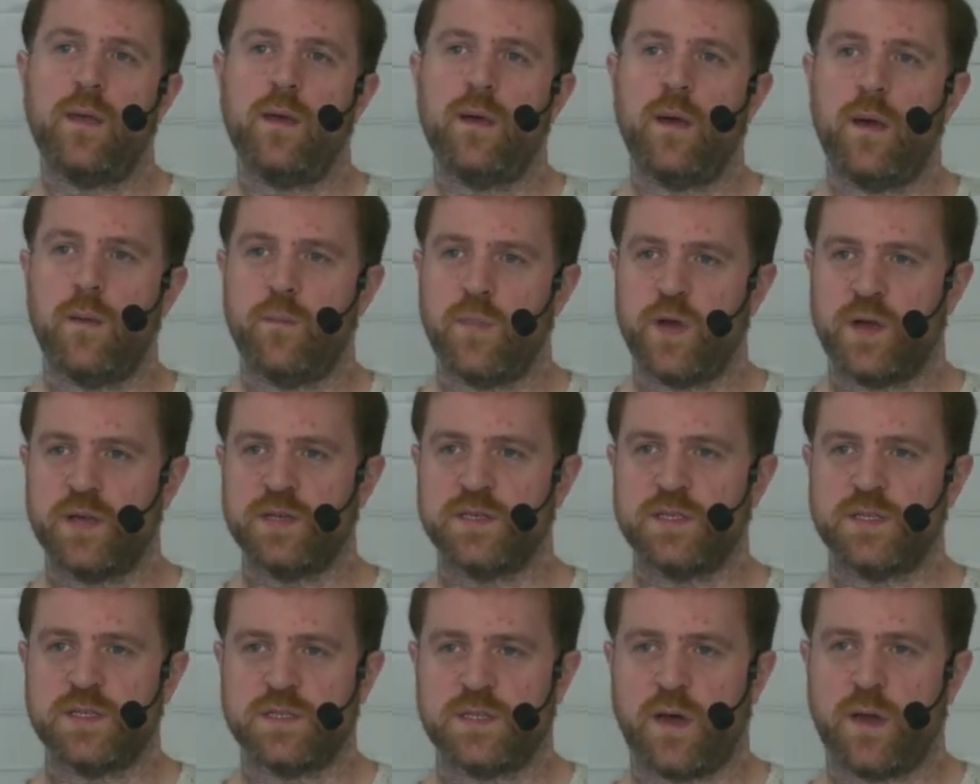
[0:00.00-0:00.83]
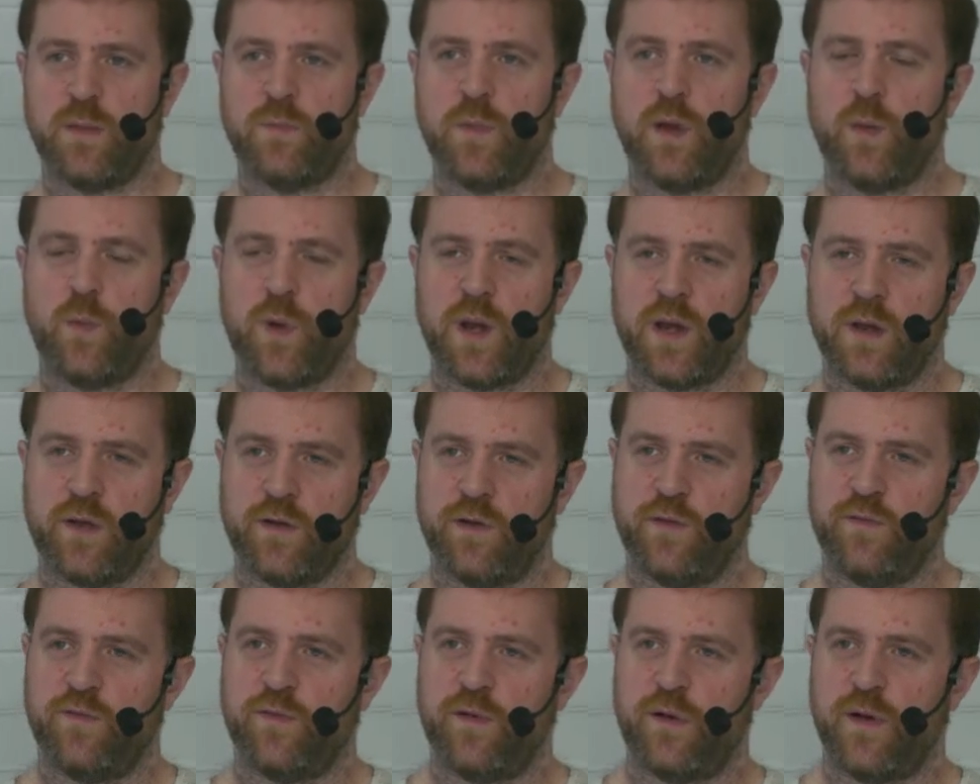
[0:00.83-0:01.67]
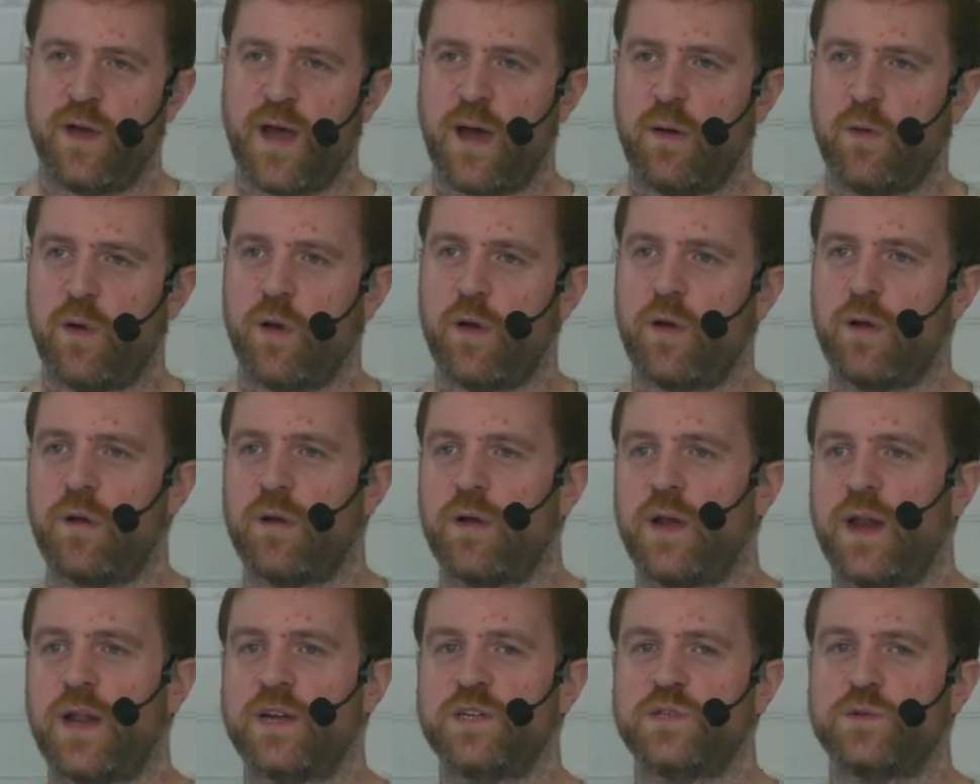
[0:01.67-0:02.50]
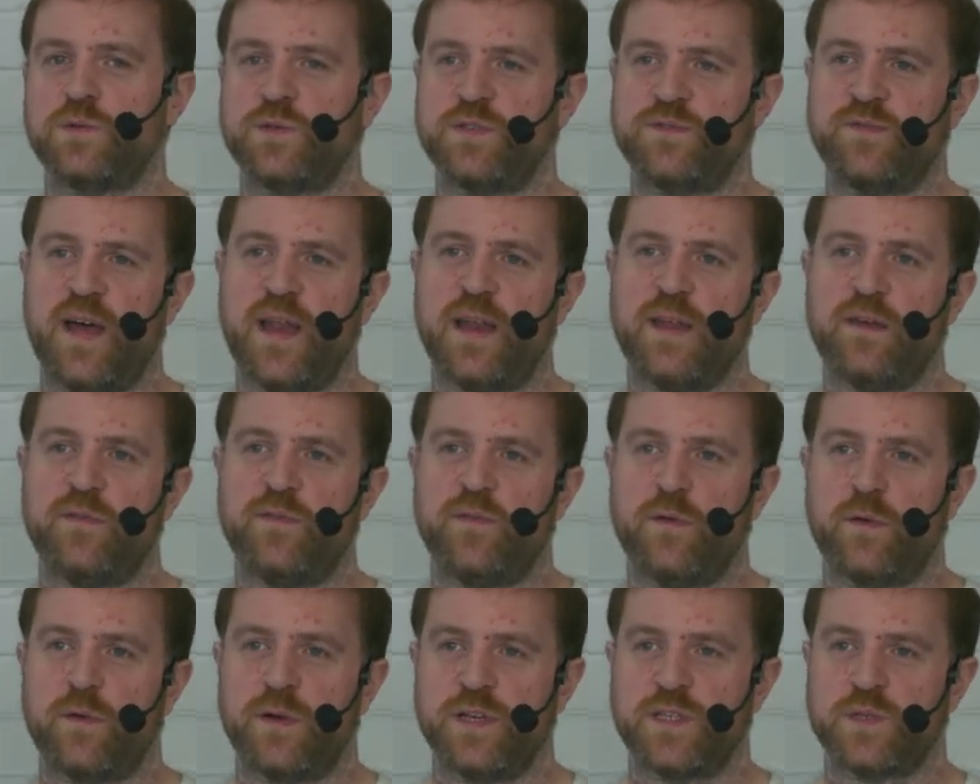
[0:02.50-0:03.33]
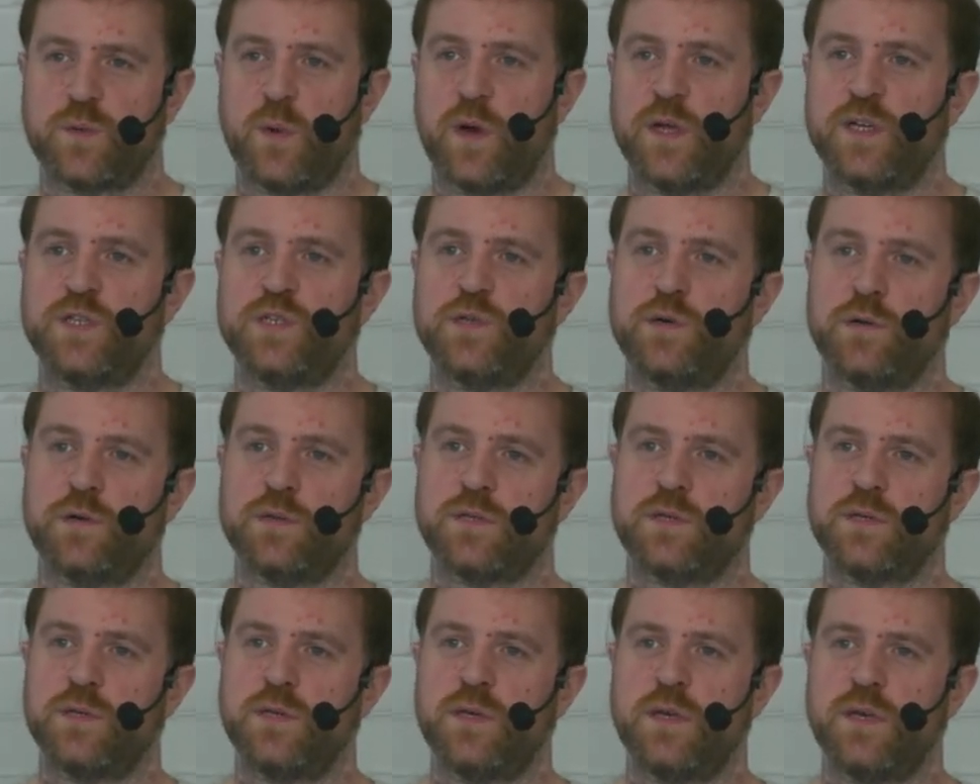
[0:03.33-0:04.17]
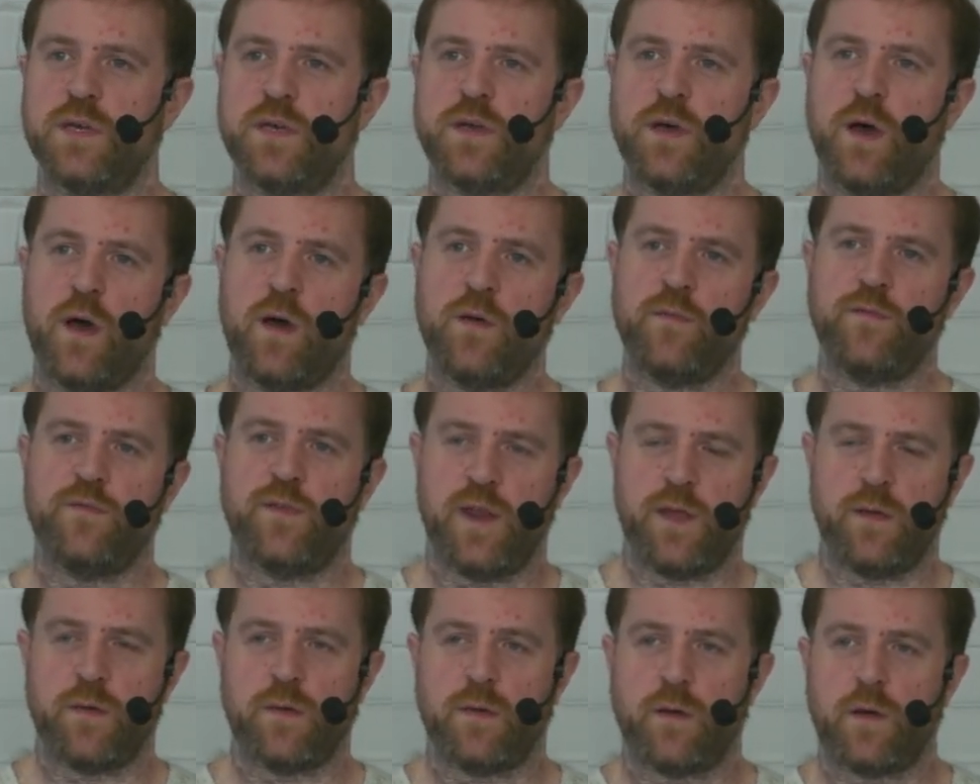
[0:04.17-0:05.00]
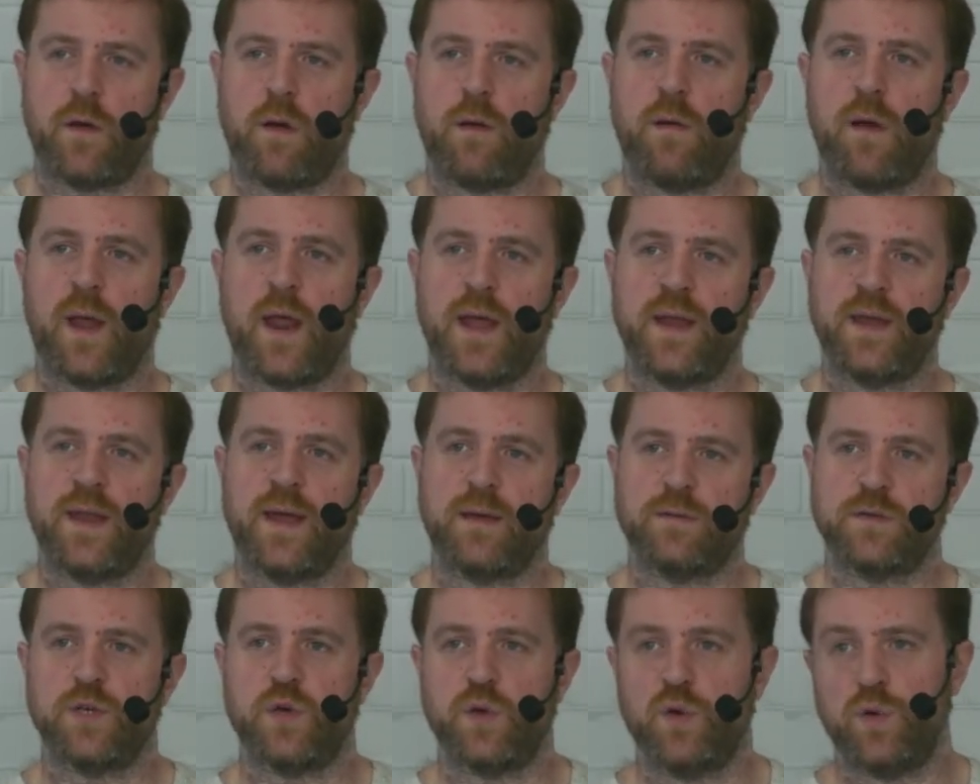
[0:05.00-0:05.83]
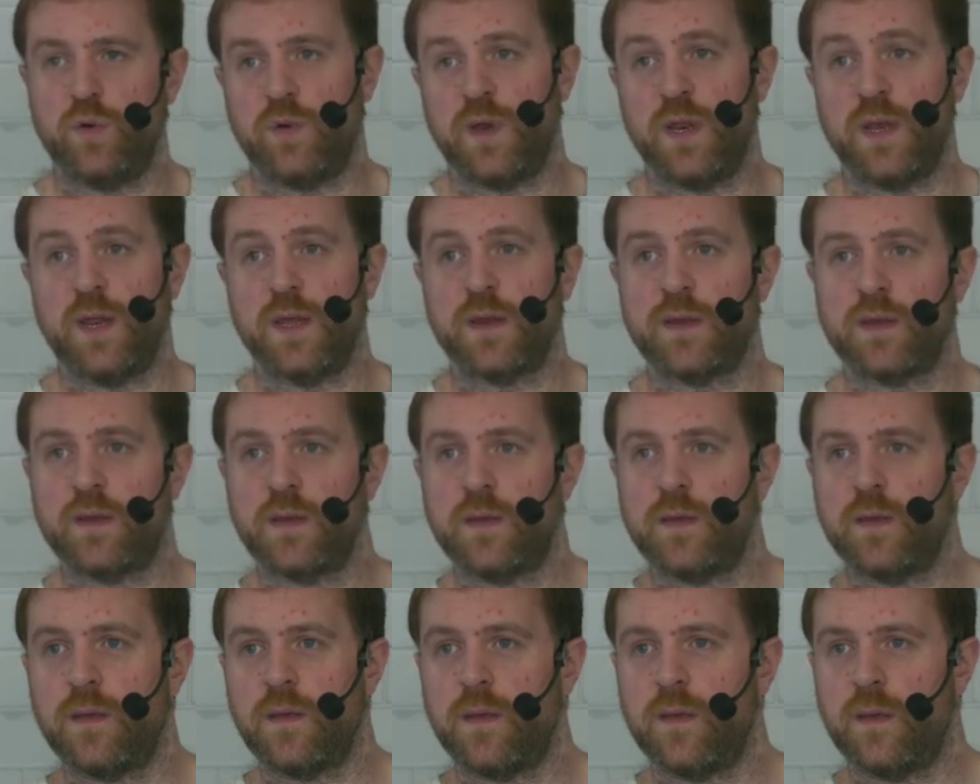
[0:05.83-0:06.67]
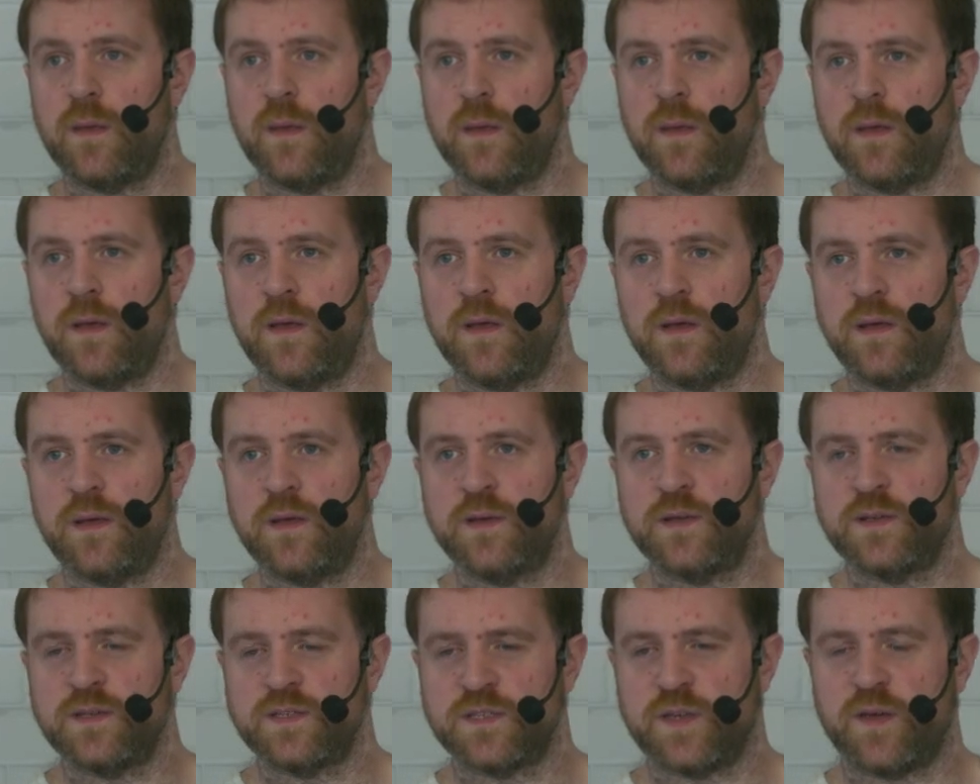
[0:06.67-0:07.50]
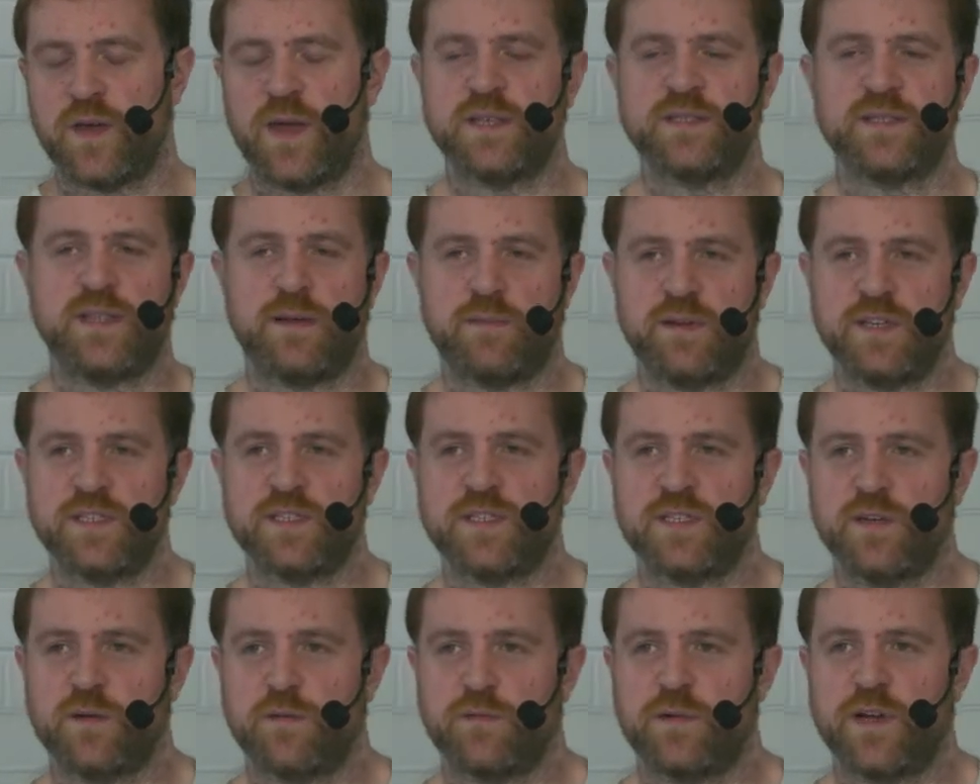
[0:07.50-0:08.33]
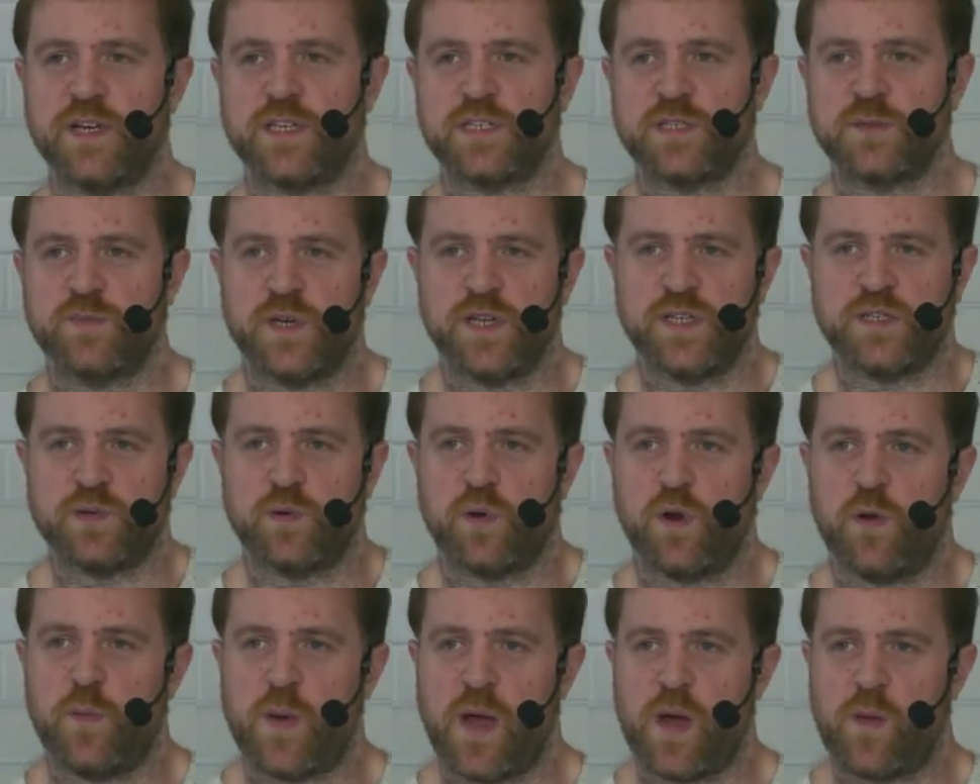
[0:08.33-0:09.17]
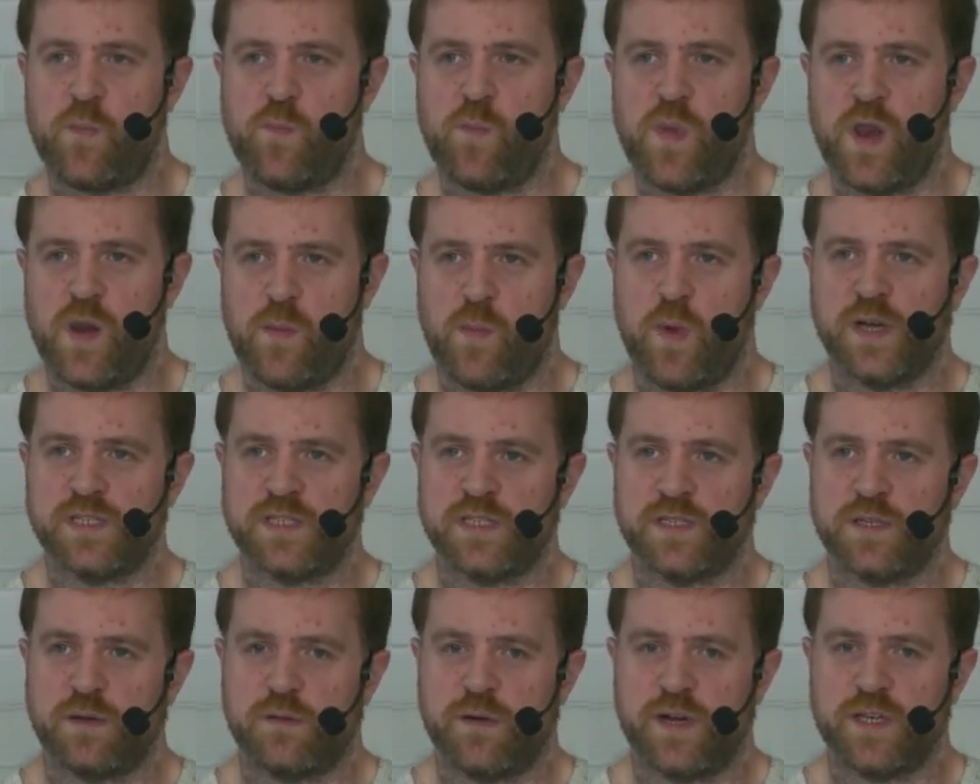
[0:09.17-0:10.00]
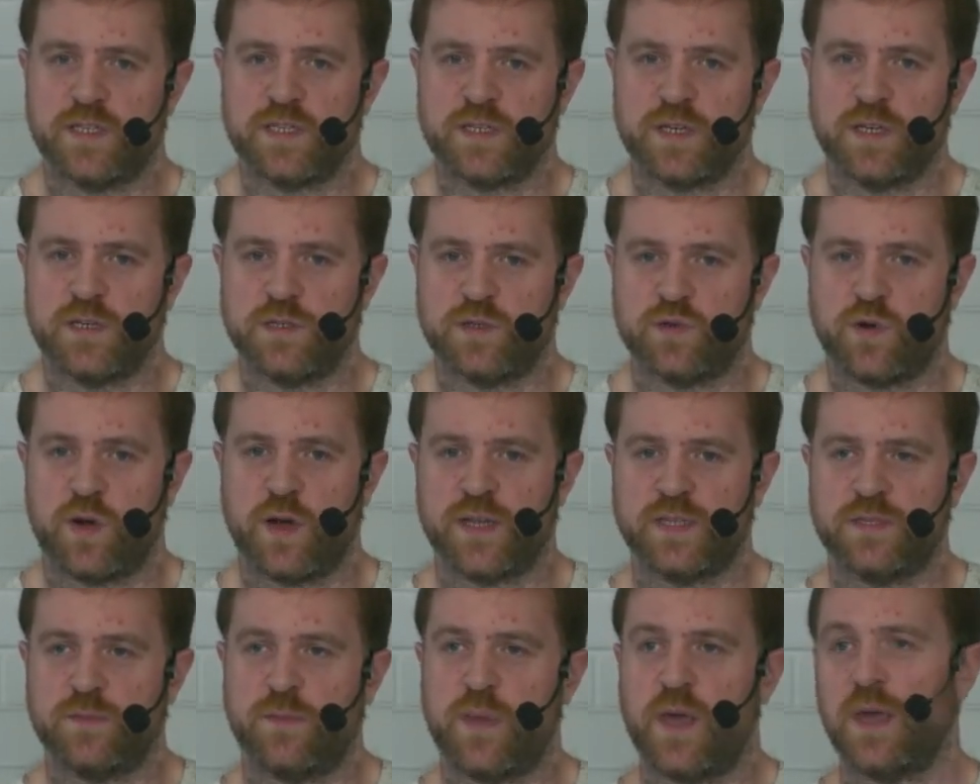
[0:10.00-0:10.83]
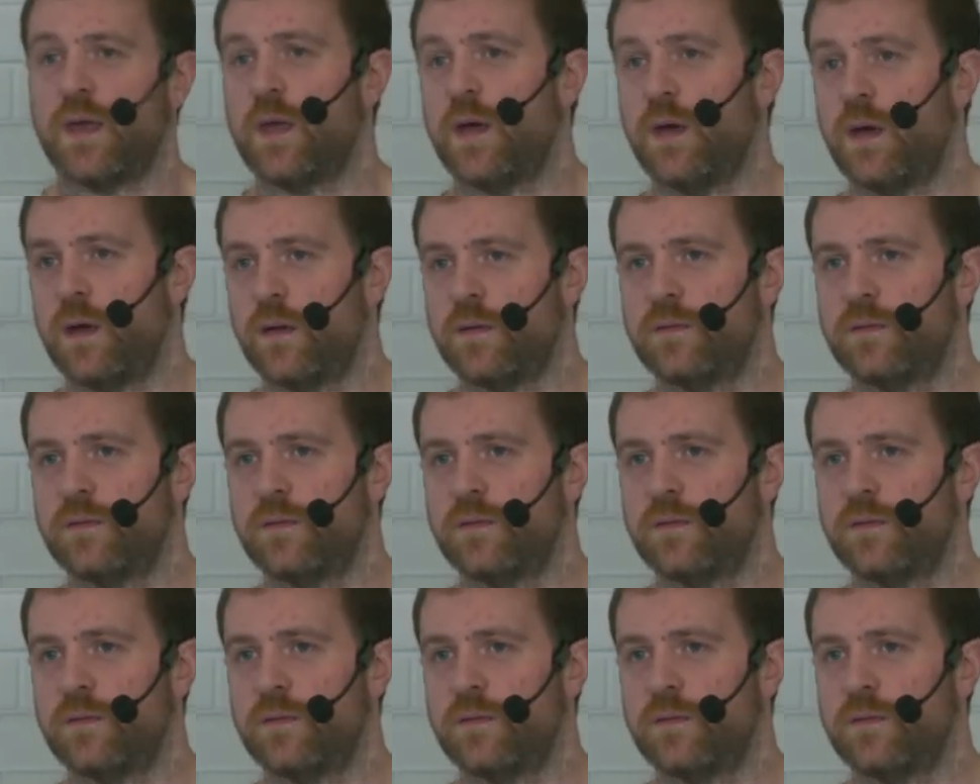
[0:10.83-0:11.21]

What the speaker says: And because the time window for how long a credential is valid for is quite short, hopefully you can correlate down to who did it. So yes, there is still risk, but it's all about minimizing the risk and trying to make a